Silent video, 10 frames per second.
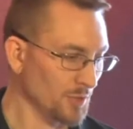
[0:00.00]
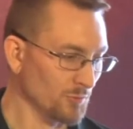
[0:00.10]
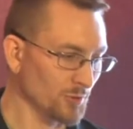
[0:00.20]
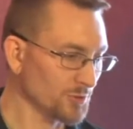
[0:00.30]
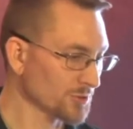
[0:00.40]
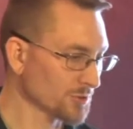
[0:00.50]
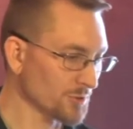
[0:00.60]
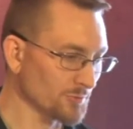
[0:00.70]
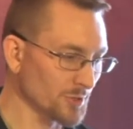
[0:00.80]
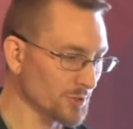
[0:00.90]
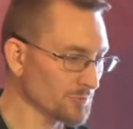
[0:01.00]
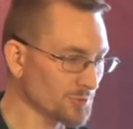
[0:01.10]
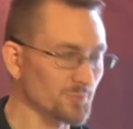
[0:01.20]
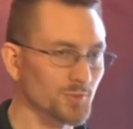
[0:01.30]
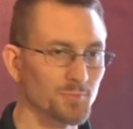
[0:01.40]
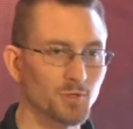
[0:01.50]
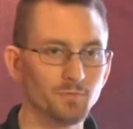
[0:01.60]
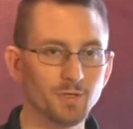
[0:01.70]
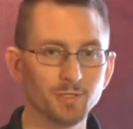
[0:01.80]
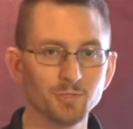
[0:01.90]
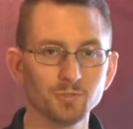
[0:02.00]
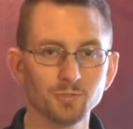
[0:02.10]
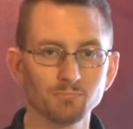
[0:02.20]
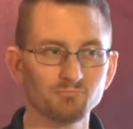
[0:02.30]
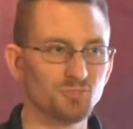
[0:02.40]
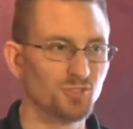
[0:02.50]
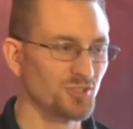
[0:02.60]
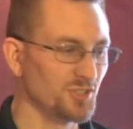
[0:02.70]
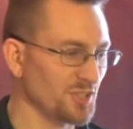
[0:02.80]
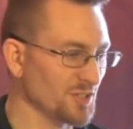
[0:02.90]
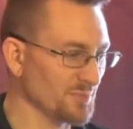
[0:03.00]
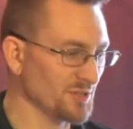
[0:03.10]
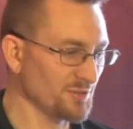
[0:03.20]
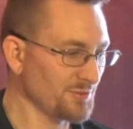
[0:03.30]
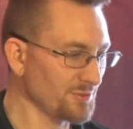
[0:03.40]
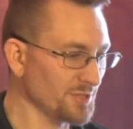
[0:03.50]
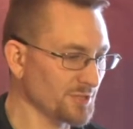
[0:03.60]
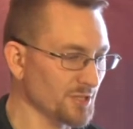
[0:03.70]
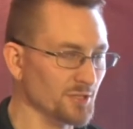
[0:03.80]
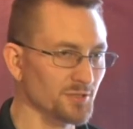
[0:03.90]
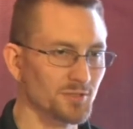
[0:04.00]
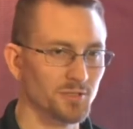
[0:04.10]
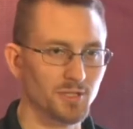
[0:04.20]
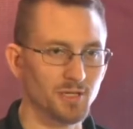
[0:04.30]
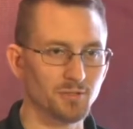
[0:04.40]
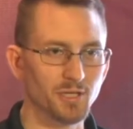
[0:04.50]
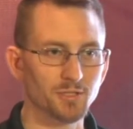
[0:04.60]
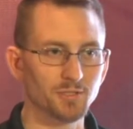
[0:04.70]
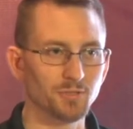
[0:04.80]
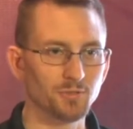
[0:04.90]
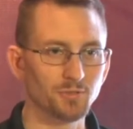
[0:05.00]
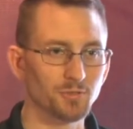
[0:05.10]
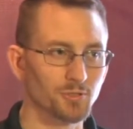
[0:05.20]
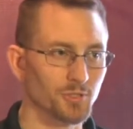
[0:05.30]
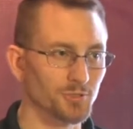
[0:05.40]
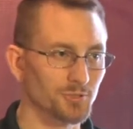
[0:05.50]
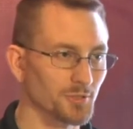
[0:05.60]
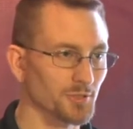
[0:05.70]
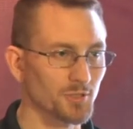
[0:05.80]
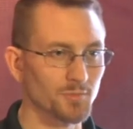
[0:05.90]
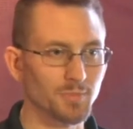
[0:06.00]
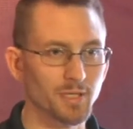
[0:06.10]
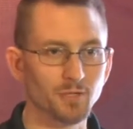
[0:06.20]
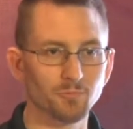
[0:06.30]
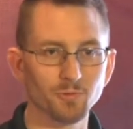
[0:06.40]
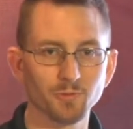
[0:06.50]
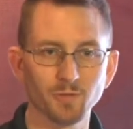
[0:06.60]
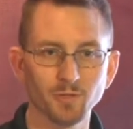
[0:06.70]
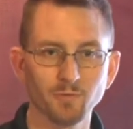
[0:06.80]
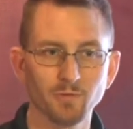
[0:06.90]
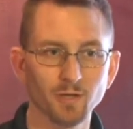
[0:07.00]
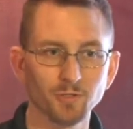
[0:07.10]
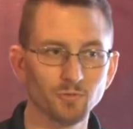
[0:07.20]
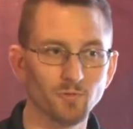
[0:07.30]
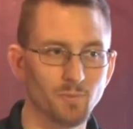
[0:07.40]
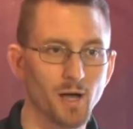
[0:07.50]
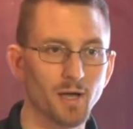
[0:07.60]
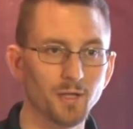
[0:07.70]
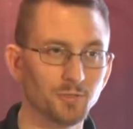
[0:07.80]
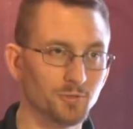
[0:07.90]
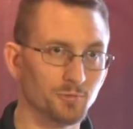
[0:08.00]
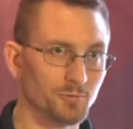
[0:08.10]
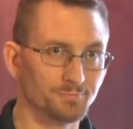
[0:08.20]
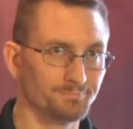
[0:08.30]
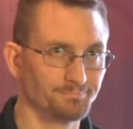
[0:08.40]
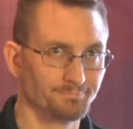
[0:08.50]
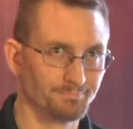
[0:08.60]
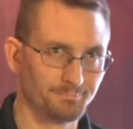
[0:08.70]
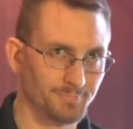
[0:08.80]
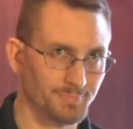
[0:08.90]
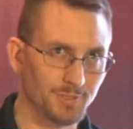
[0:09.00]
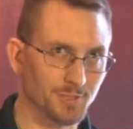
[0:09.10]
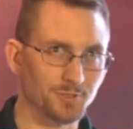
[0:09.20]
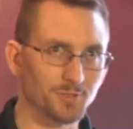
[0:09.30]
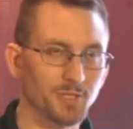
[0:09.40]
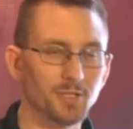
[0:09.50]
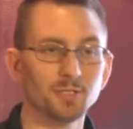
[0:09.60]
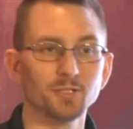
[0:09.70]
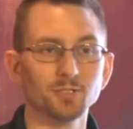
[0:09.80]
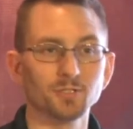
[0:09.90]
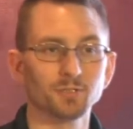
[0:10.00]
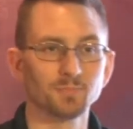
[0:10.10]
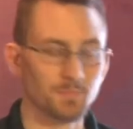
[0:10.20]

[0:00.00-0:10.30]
We're just going to run it with some small values. Should take about 30 seconds to get out, execute on your cluster, and come back with the value of pi to 6 or 8 digits.